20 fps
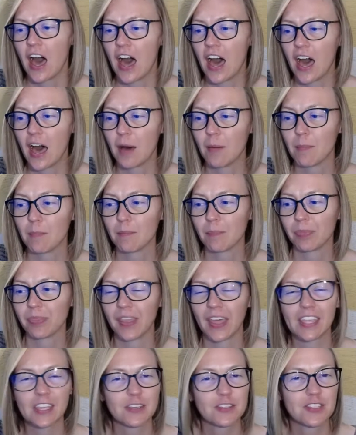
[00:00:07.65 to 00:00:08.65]

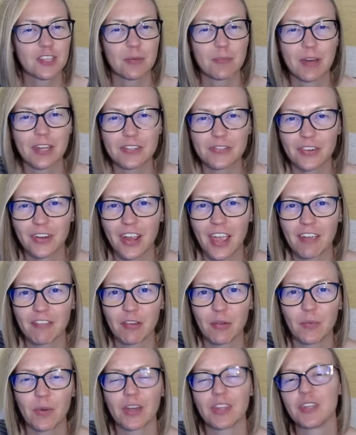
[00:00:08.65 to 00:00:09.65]
Thank you so much for
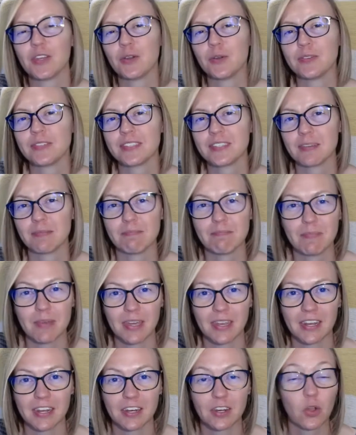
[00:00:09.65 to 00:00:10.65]
everyone who
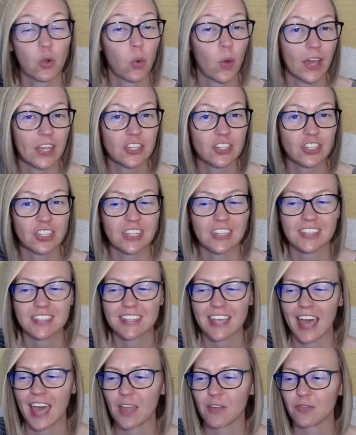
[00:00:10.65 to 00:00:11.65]
submitted
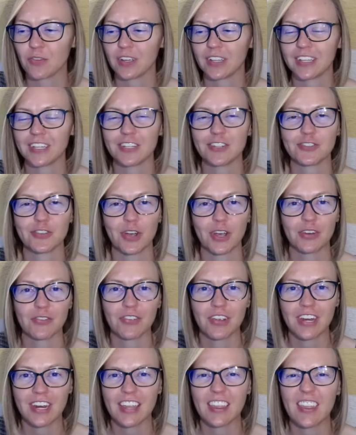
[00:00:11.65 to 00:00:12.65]
questions. I really
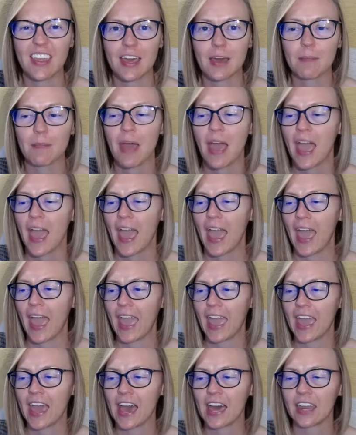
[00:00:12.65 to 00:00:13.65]
enjoyed reading them,
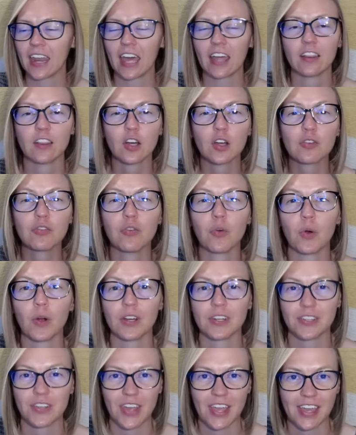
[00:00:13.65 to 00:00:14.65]
and I look
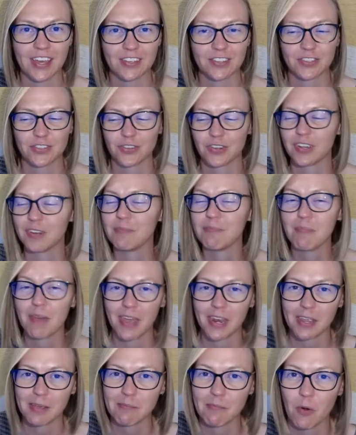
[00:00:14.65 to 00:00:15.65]
forward to
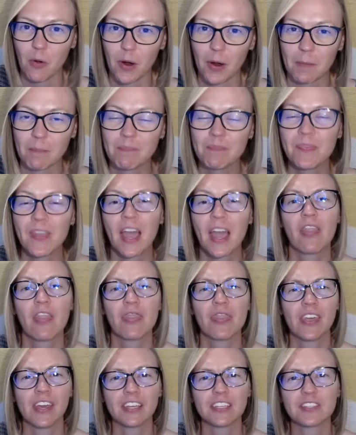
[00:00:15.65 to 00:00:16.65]
answering many more.
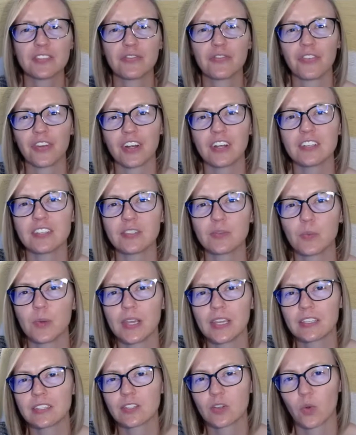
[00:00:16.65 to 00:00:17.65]
This
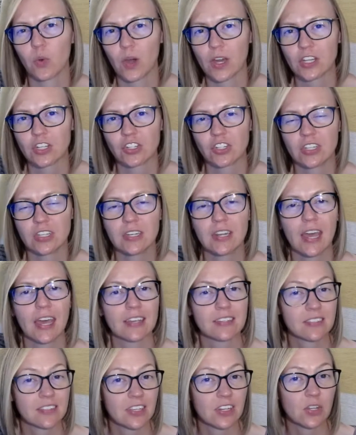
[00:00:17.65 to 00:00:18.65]
first week's question
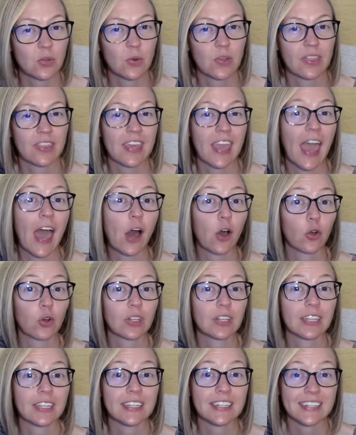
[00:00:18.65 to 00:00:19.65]
has to do with the
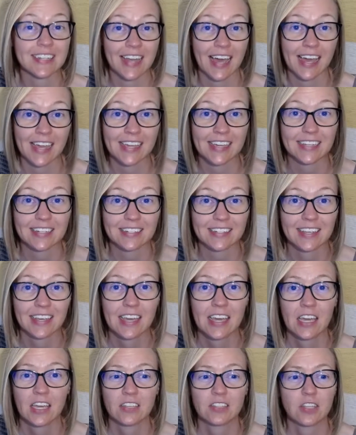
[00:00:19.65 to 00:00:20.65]
alkaline
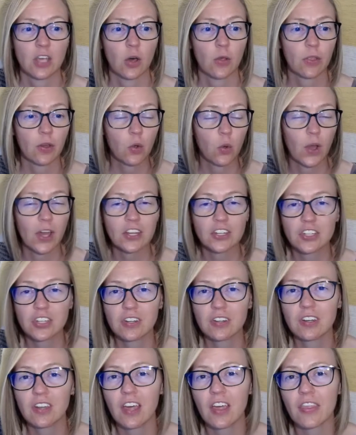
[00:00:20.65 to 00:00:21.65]
diet. So the
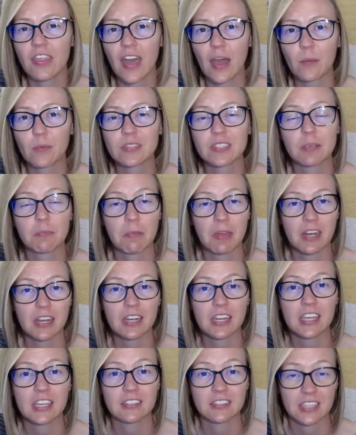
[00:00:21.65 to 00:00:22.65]
question that was
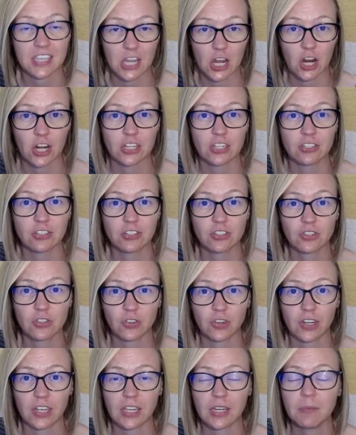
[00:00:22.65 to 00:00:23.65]
submitted is here on your
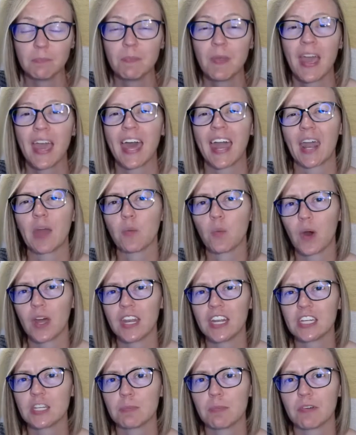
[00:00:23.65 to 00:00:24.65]
screen, and I
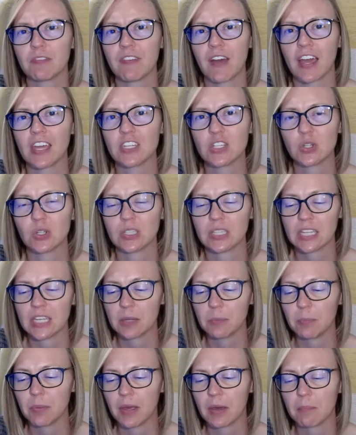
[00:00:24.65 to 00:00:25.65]
wanted to provide you a
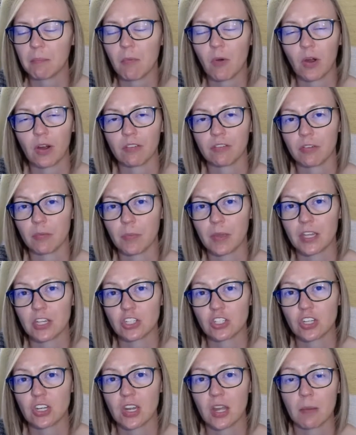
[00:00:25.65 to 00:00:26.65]
little bit more
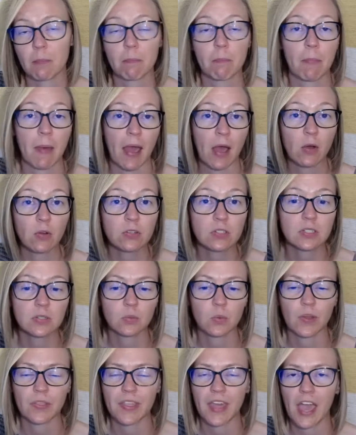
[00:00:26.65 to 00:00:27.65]
information
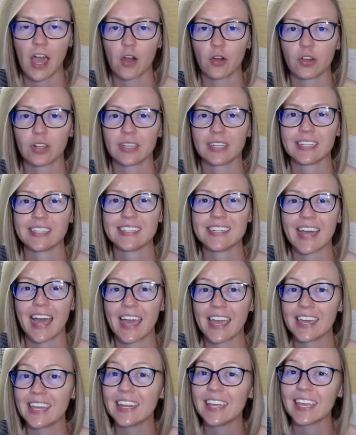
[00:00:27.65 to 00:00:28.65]
about what the alkaline
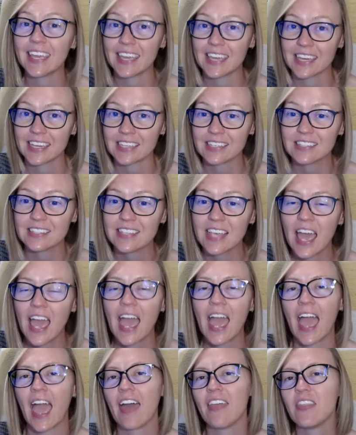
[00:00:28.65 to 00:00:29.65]
diet is,
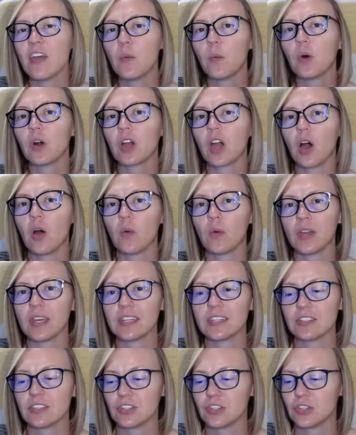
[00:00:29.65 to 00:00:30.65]
and then we'll go
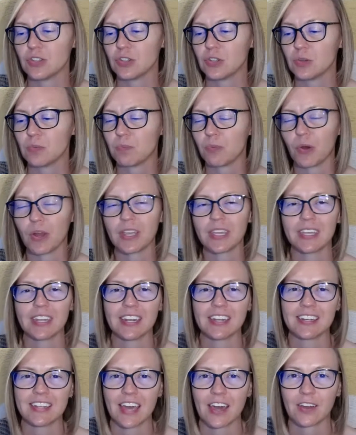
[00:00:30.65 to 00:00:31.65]
into
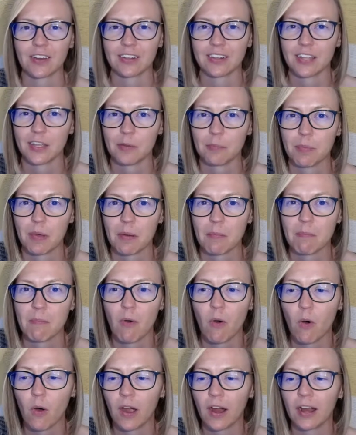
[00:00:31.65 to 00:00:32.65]
breaking it down a little bit
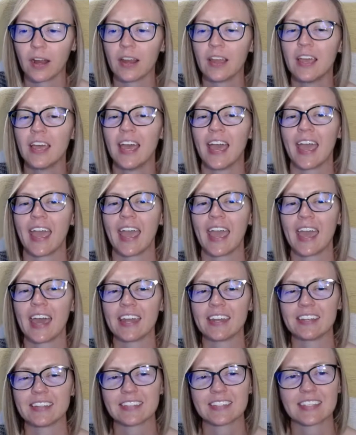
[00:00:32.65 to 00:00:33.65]
more
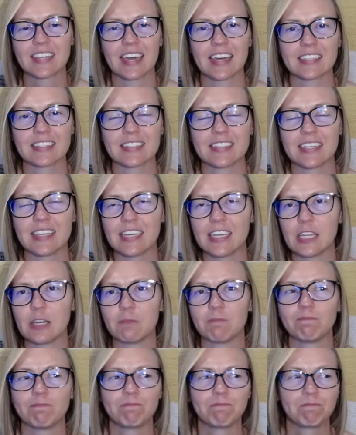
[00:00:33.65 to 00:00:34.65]
and
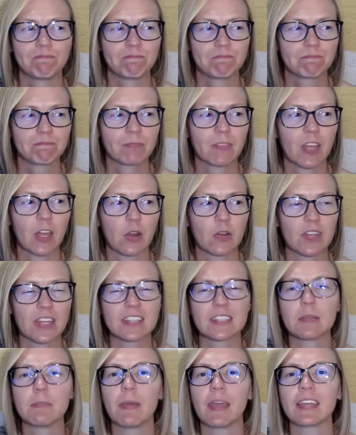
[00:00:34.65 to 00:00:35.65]
discussing,
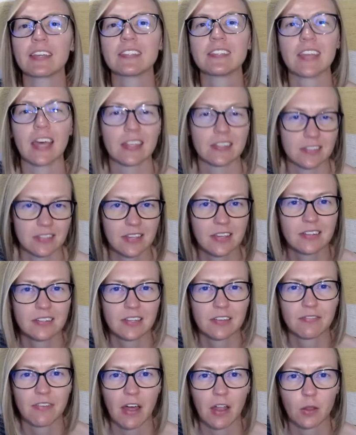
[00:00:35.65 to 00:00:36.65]
does it make sense
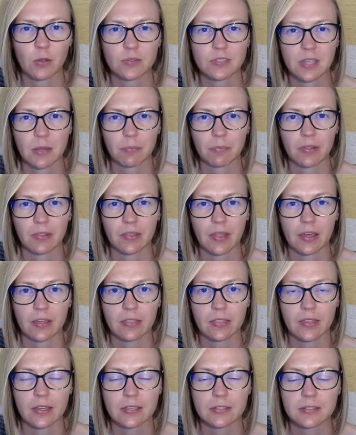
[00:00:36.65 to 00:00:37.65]
to follow something
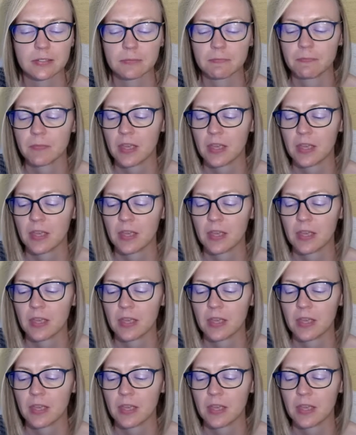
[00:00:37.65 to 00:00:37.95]
like this?